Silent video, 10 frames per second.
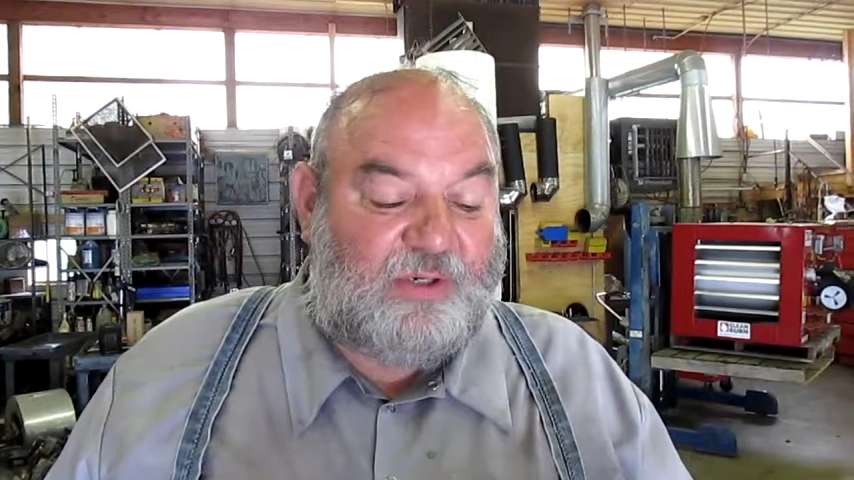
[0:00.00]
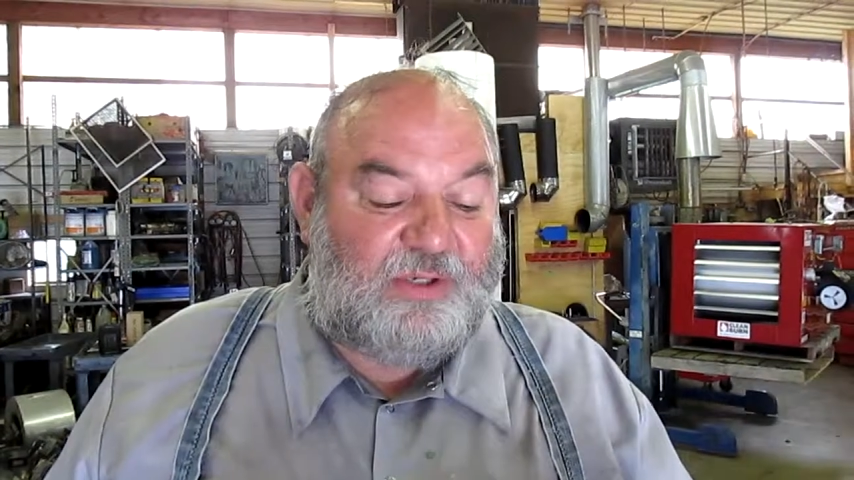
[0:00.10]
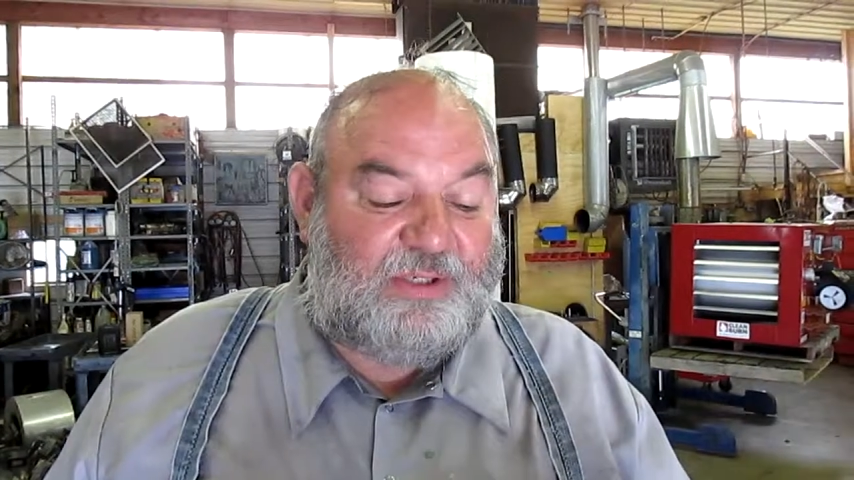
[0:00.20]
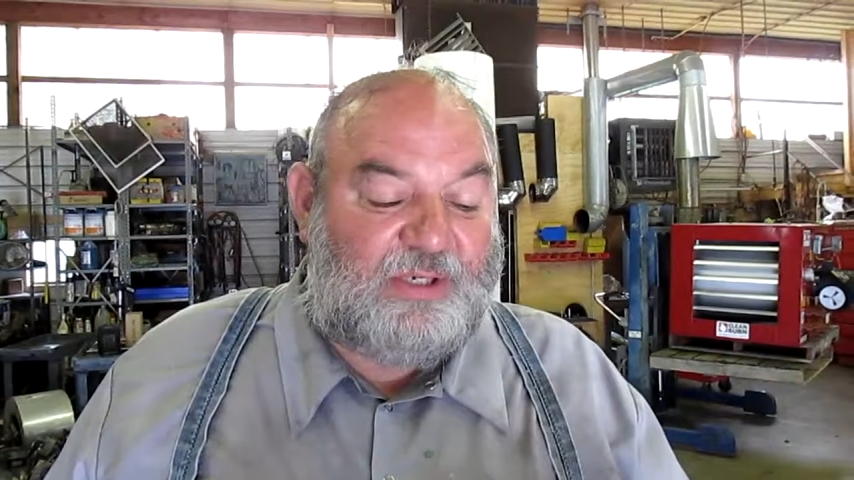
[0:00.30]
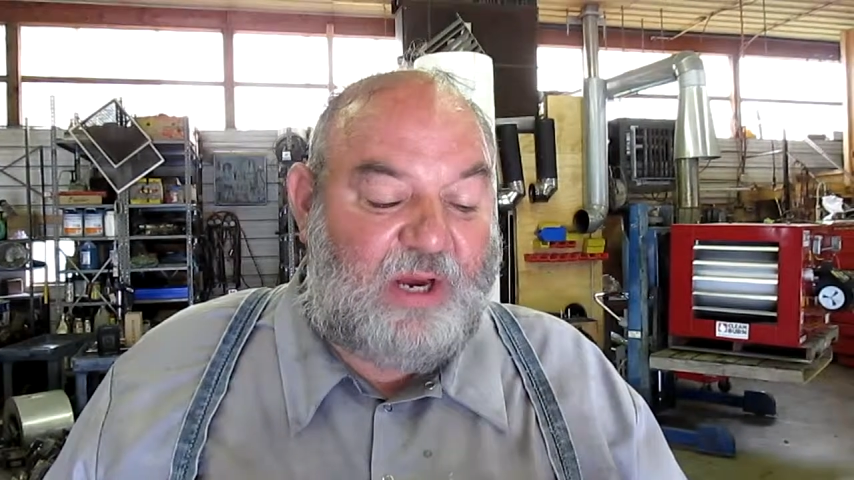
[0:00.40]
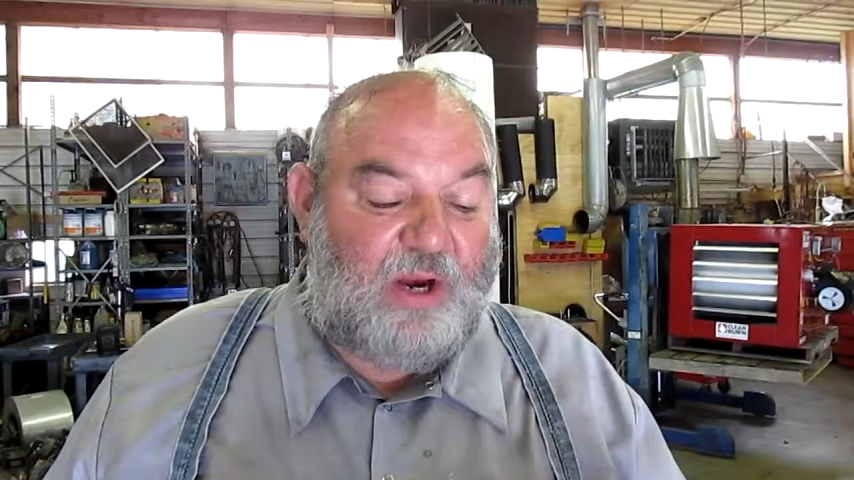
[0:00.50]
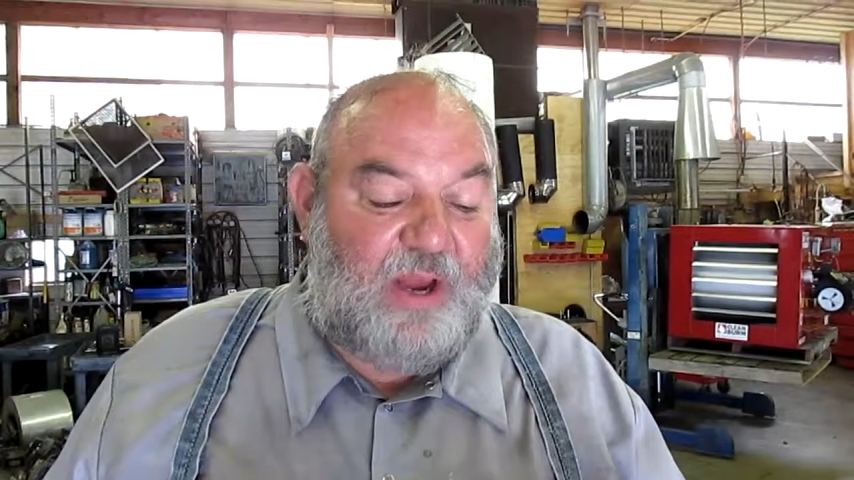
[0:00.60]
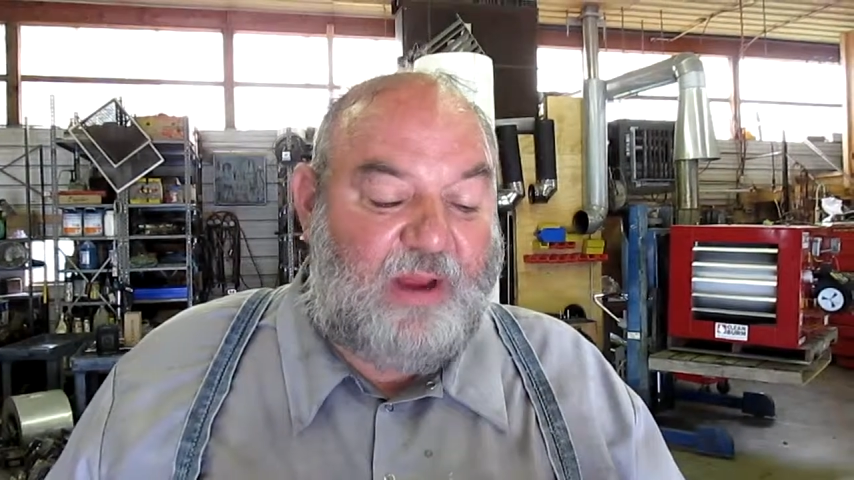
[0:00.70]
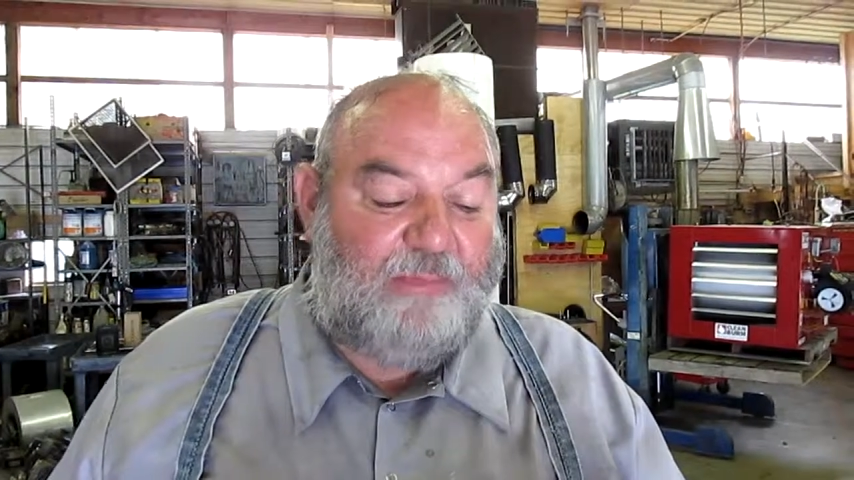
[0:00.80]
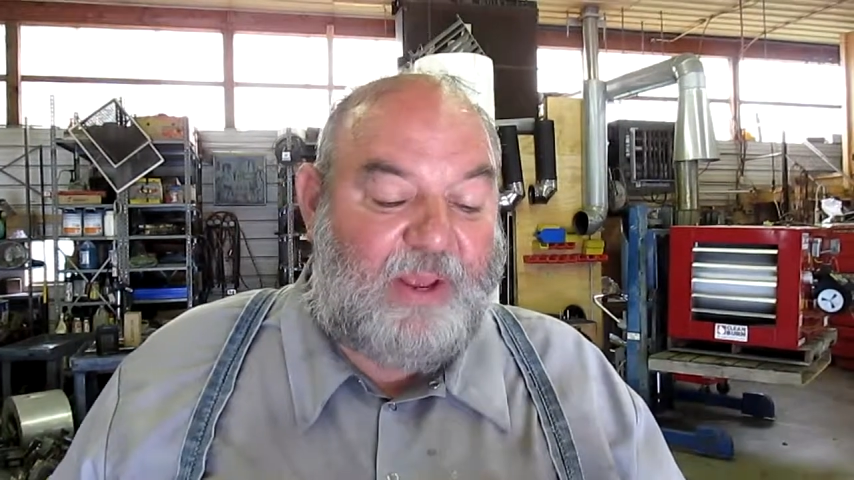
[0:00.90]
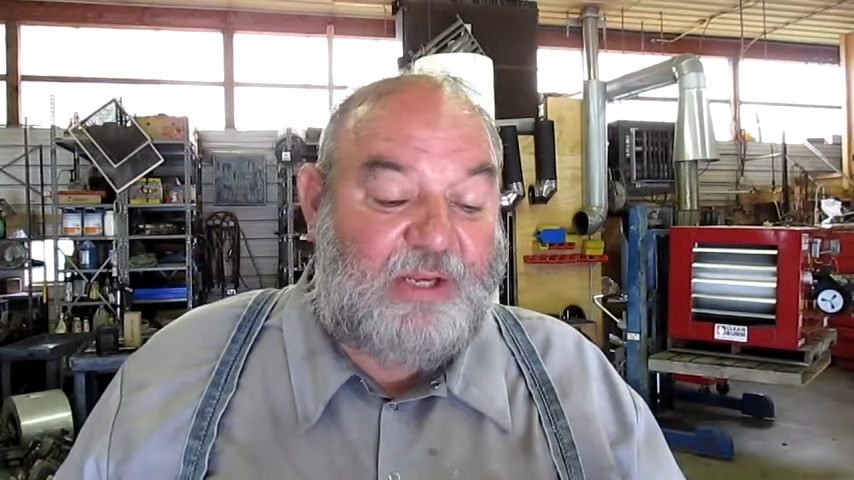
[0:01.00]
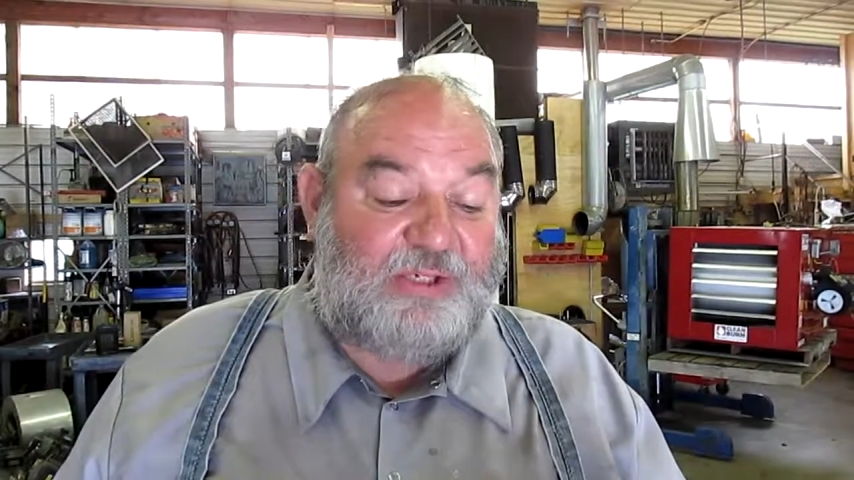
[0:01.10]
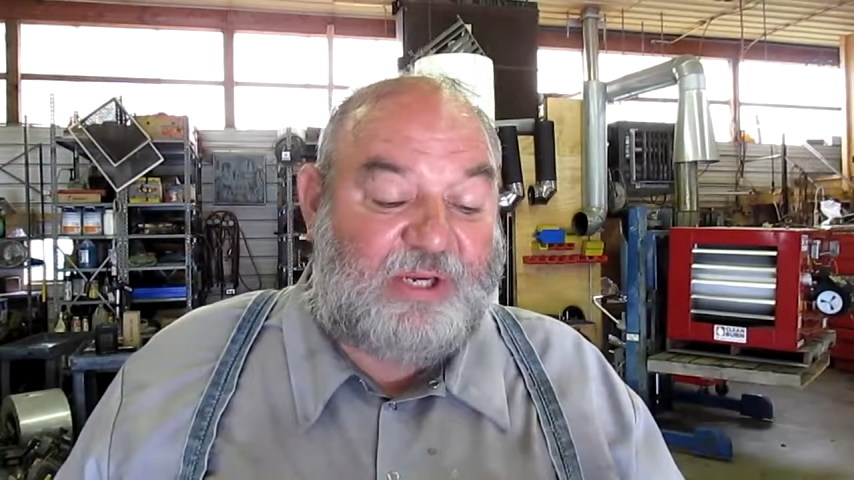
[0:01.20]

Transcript: see our 8 page